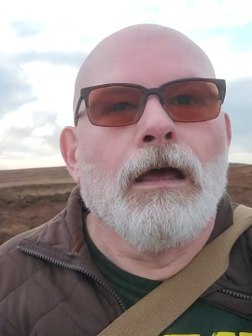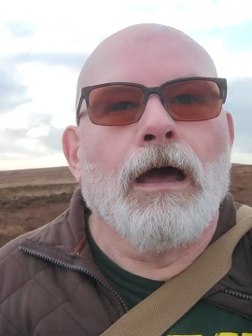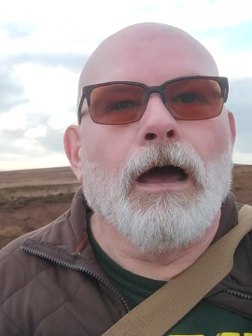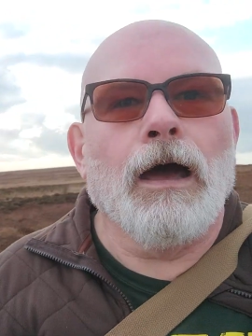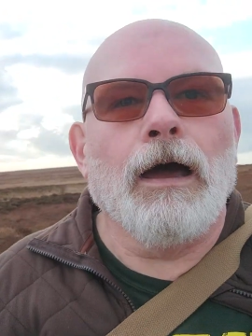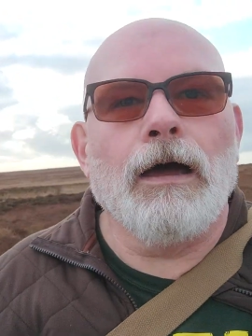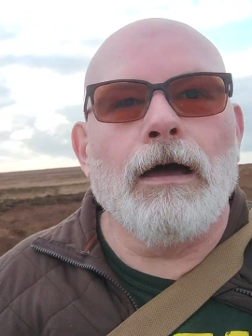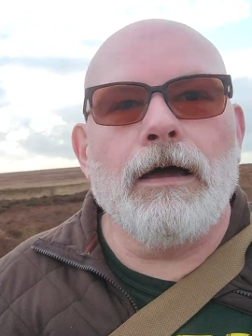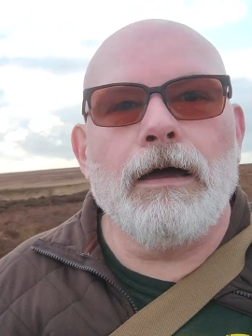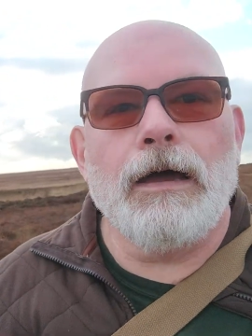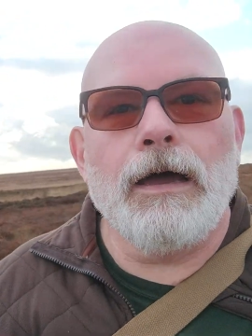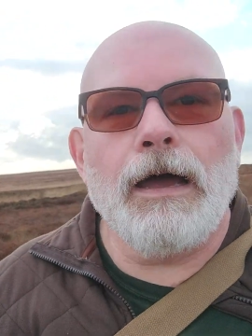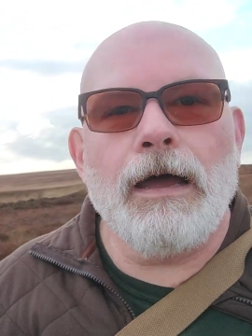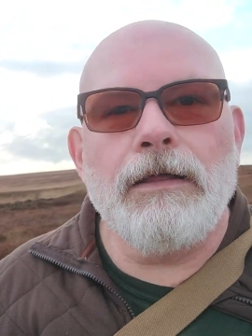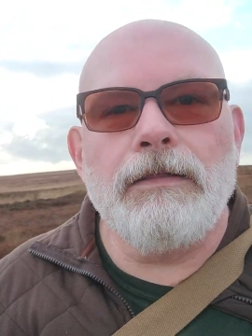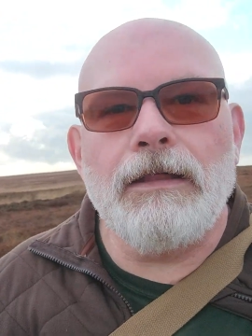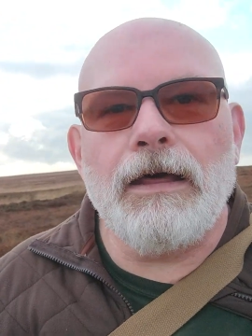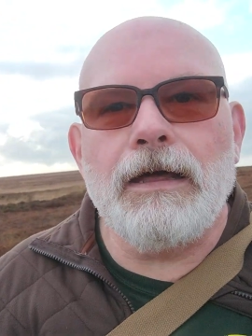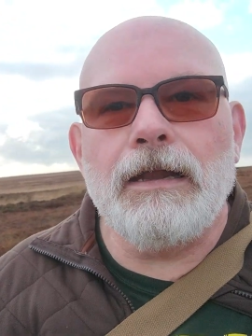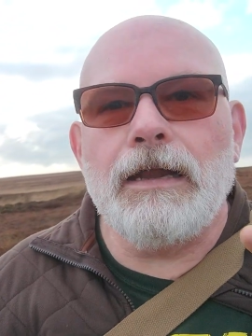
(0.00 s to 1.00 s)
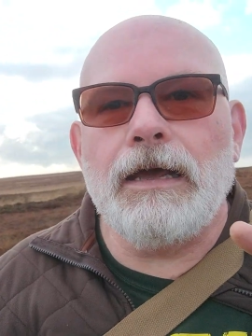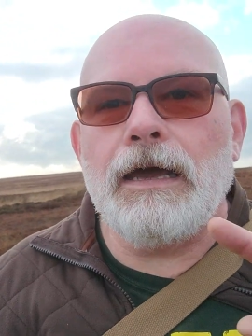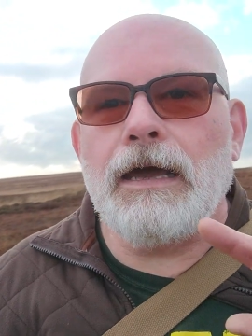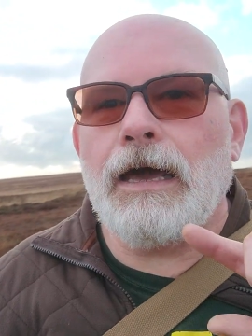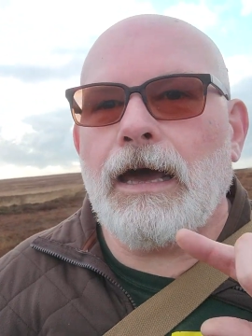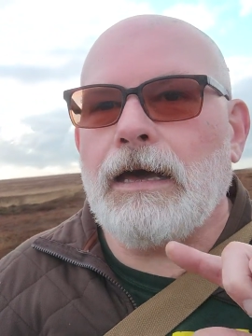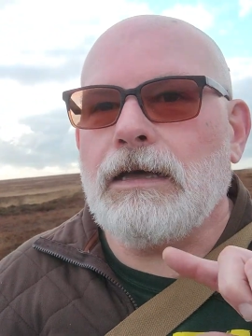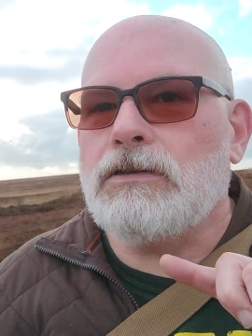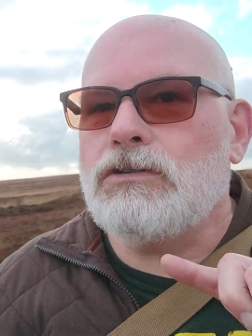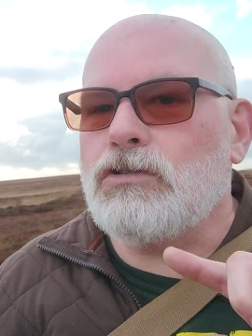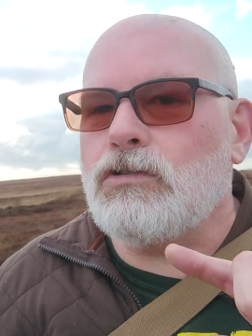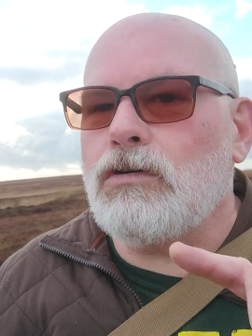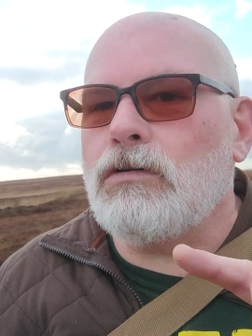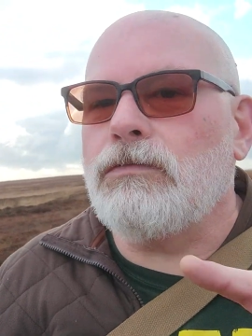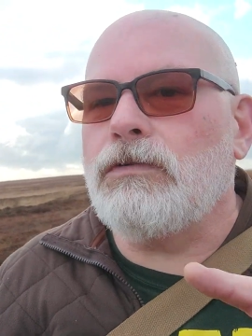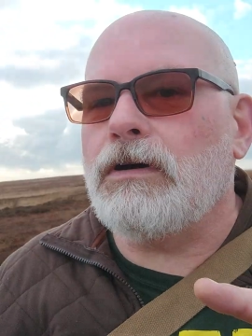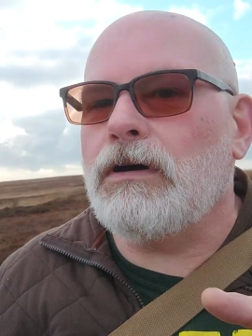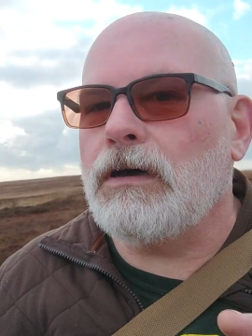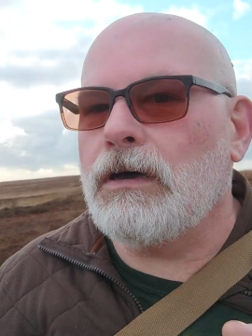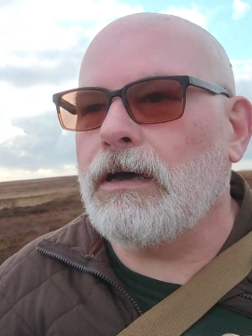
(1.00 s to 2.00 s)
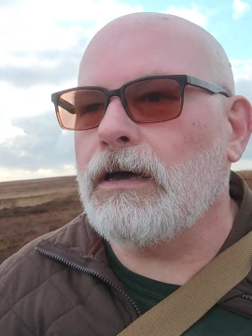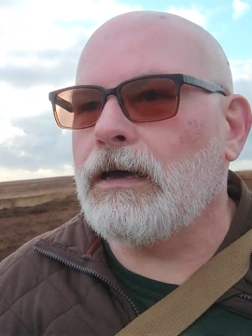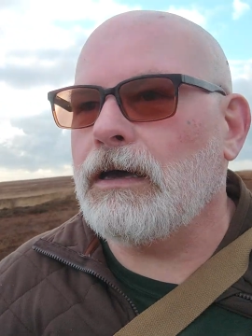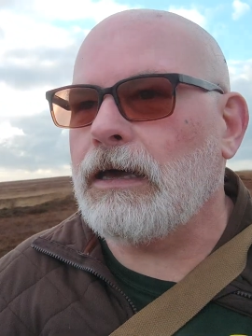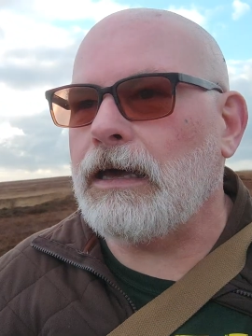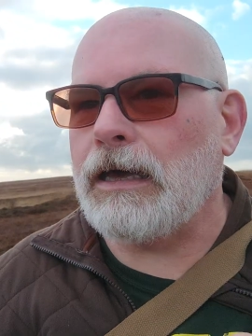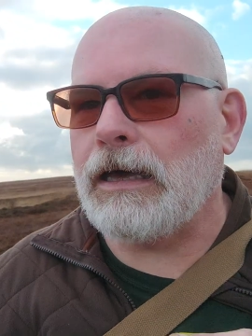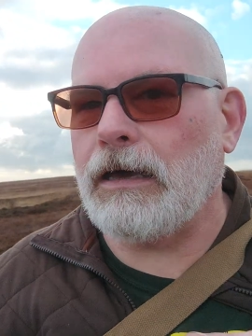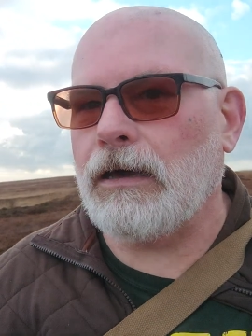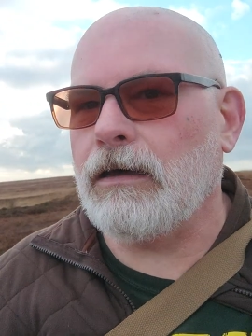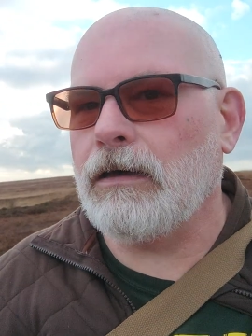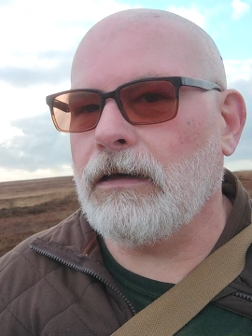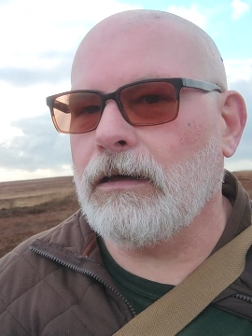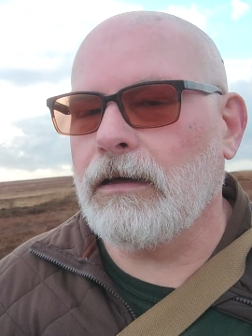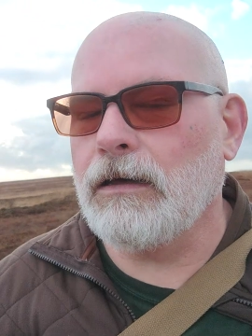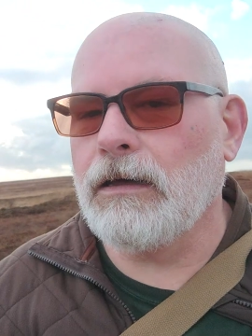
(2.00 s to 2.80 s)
And then it heads over here.